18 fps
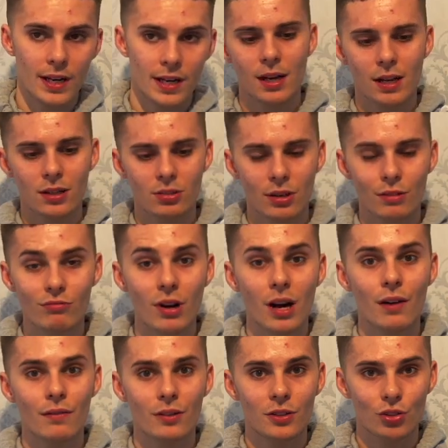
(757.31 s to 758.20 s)
And so I'd
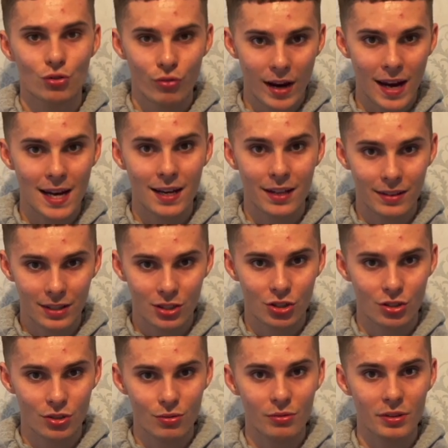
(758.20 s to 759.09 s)
rather train in this
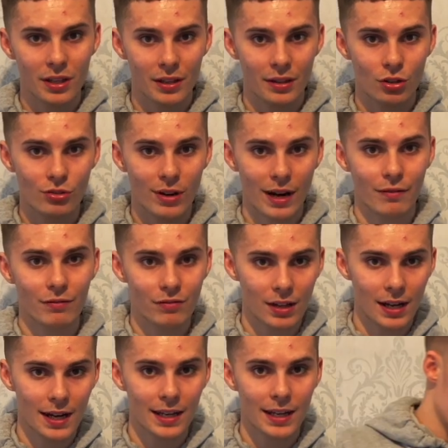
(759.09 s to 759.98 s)
shoe than the
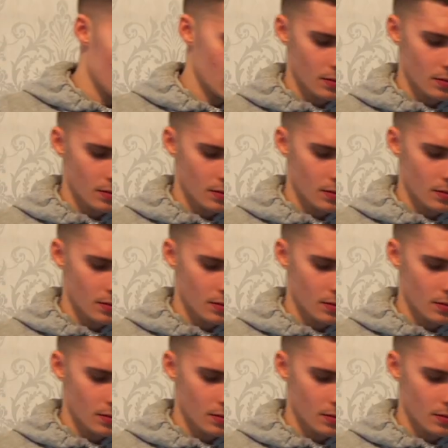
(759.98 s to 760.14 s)
Dragonfly.